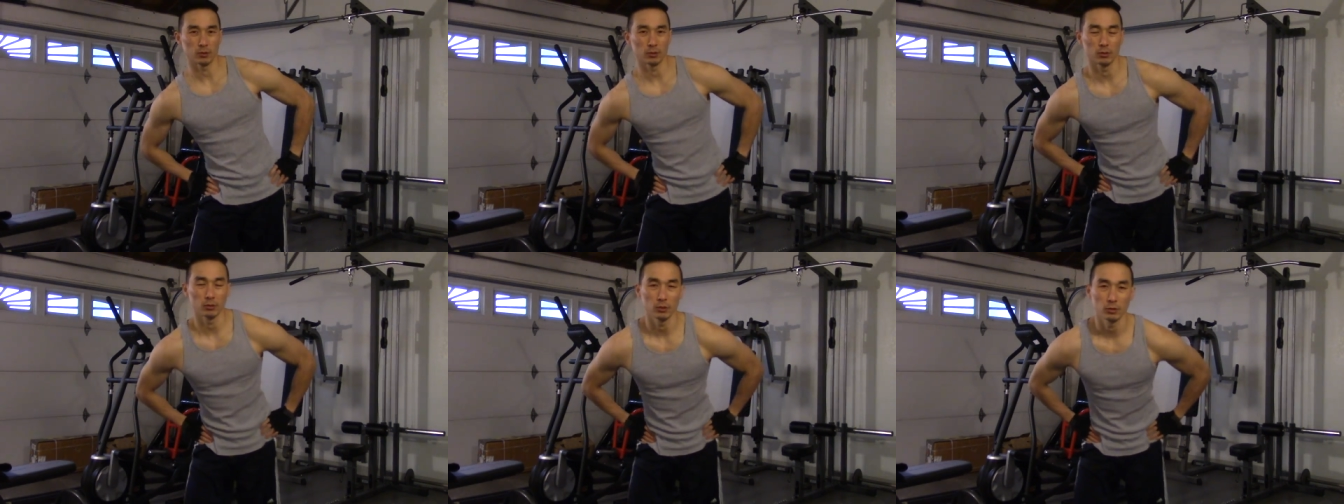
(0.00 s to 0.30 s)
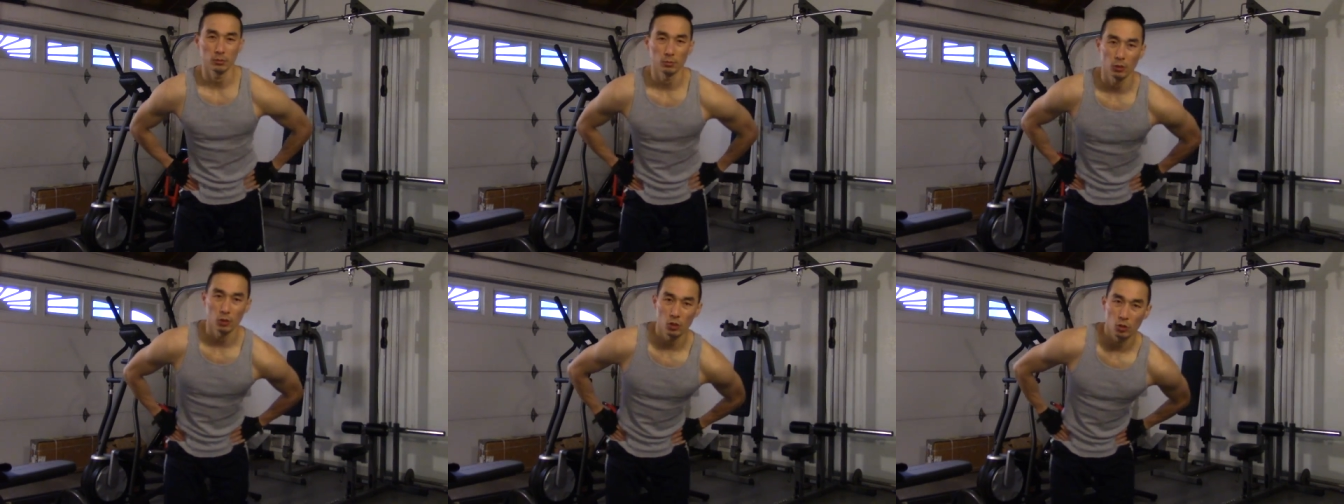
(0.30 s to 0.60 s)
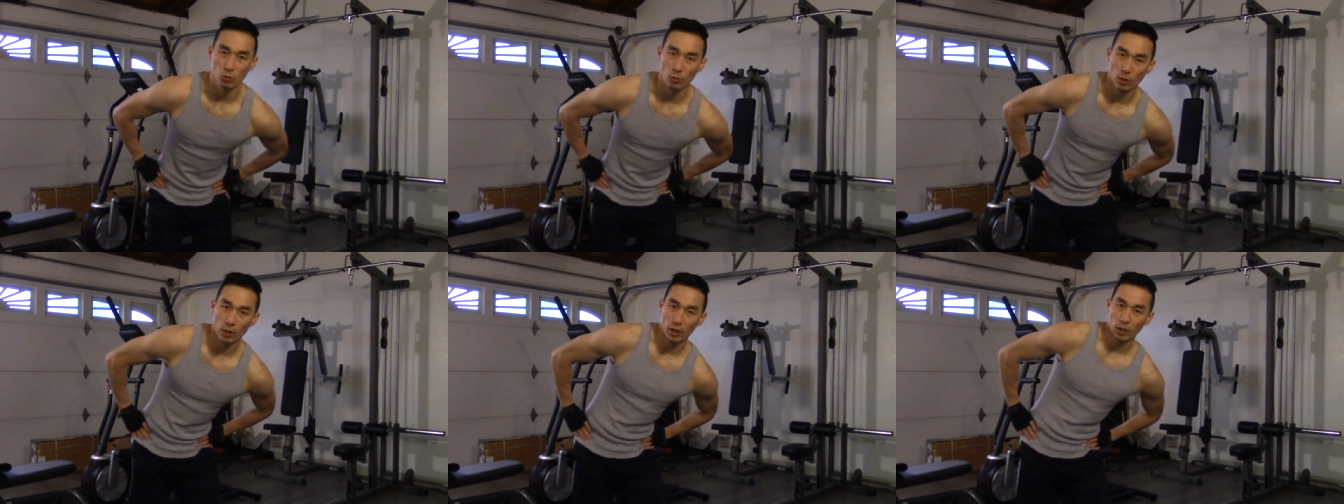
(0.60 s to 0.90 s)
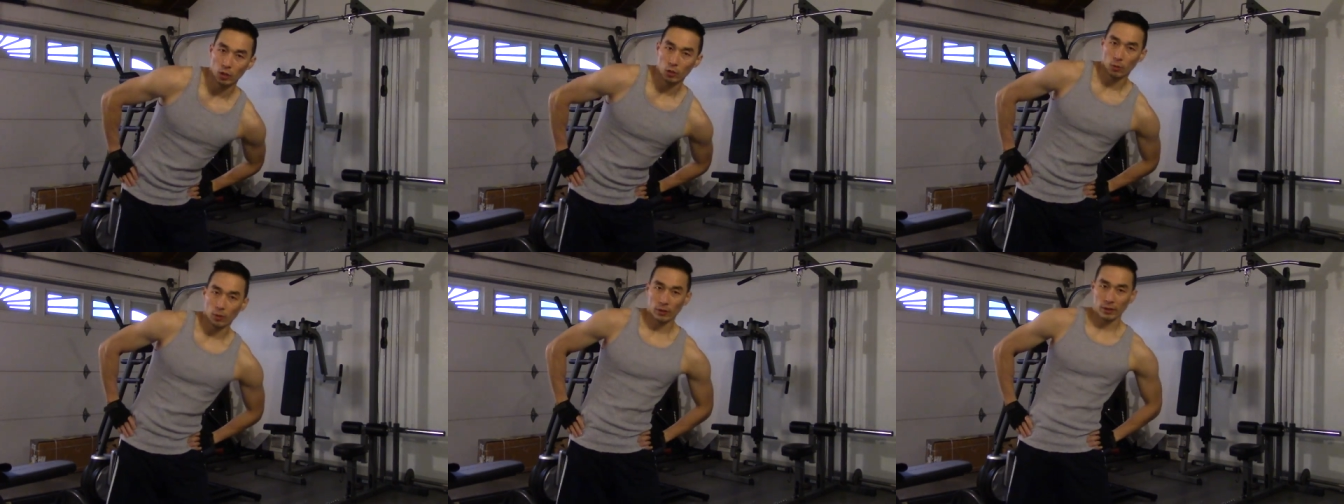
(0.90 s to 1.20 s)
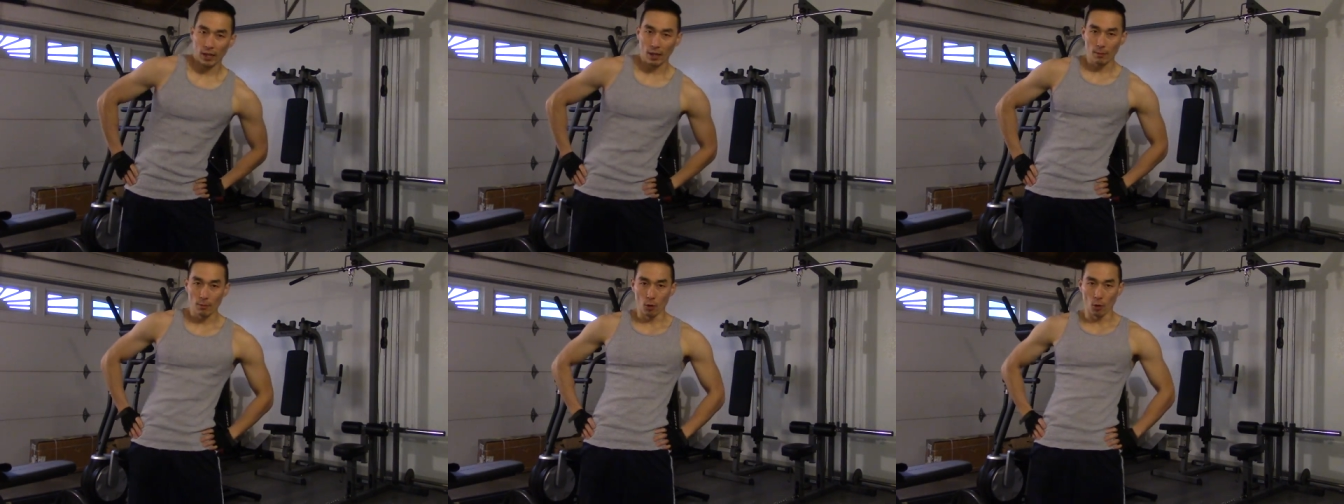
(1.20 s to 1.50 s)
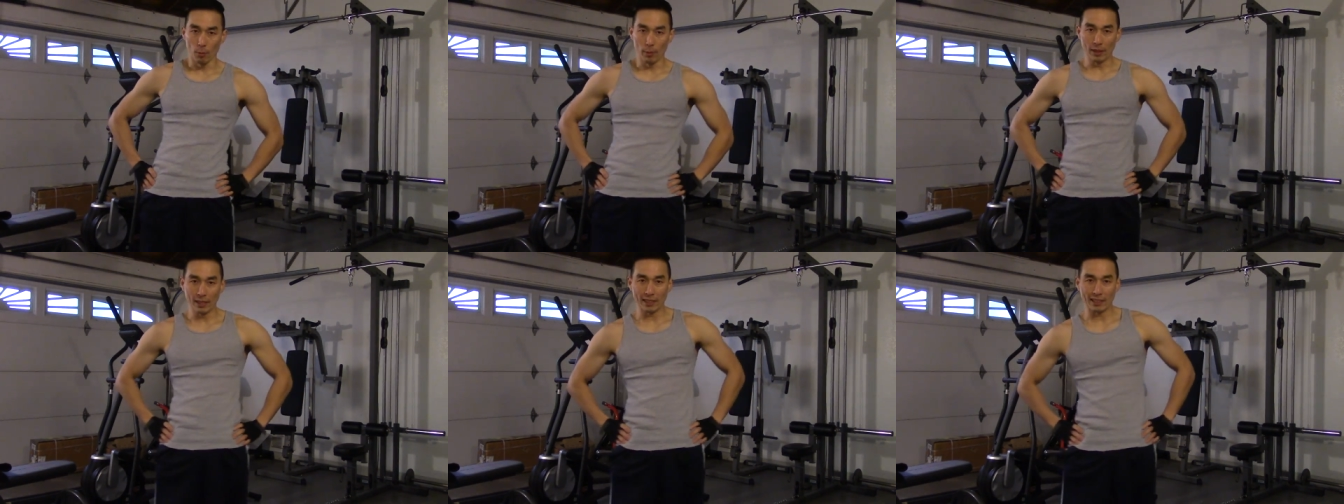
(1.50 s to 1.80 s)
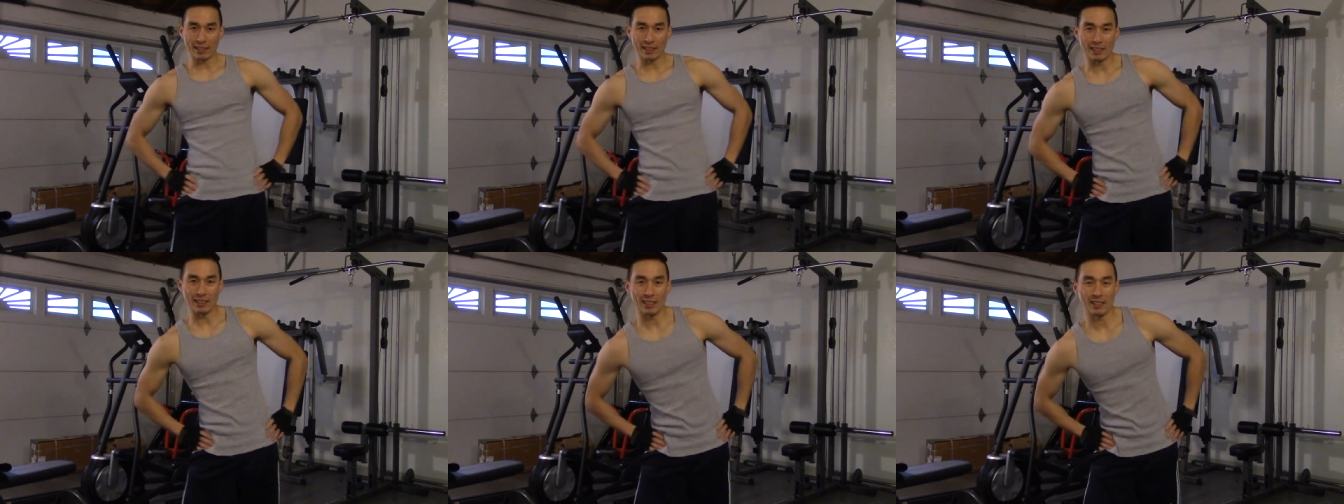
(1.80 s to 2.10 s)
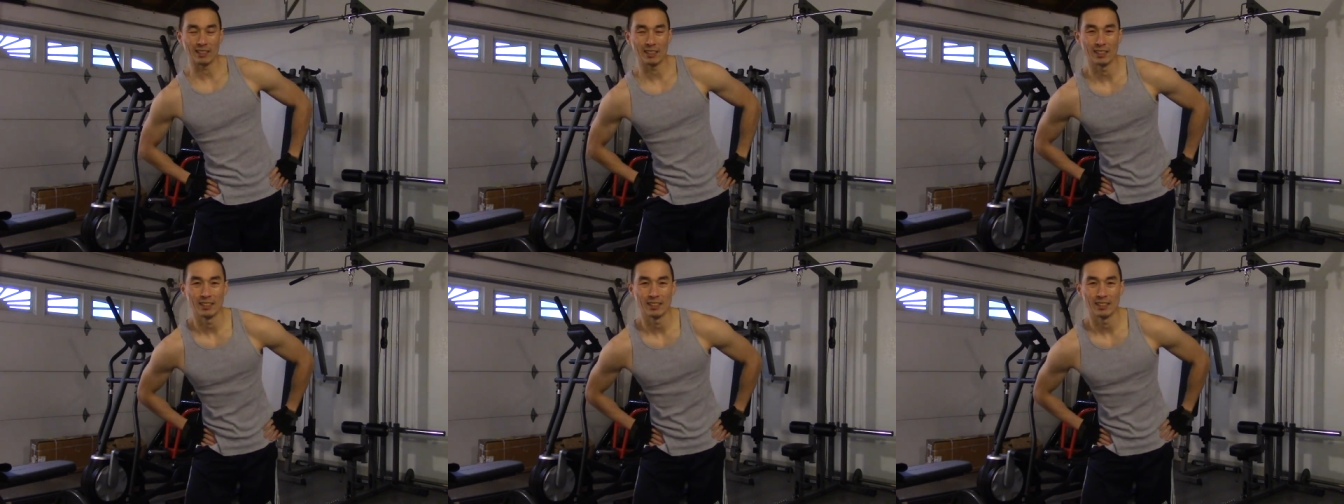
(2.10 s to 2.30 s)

It's what you want. You want that mobility,